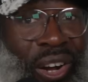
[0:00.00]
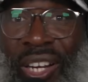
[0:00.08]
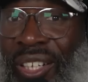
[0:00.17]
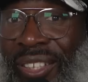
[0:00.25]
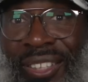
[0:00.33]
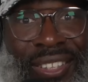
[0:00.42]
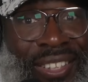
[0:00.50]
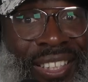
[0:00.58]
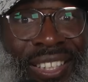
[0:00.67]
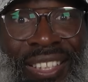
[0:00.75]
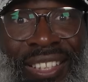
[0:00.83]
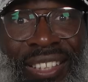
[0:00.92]
Gardner.
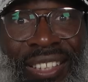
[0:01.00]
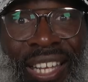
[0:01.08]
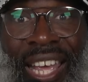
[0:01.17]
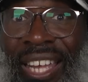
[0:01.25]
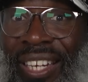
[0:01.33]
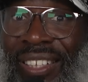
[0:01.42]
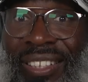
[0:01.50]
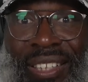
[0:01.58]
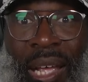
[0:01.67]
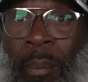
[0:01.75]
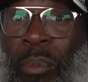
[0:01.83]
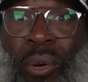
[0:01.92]

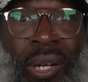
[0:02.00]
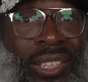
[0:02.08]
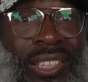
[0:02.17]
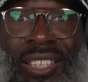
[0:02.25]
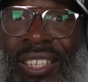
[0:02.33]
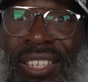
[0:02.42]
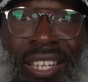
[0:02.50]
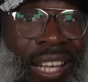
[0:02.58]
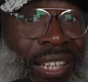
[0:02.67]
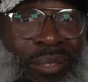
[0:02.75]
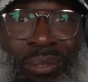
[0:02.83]
That boy just looked like